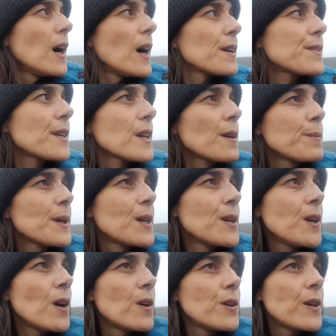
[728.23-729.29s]
I think I'm gonna
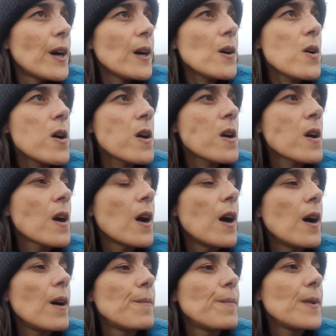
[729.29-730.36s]
go now.
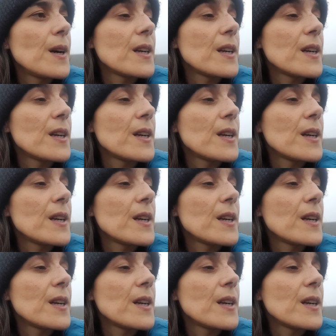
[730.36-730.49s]
I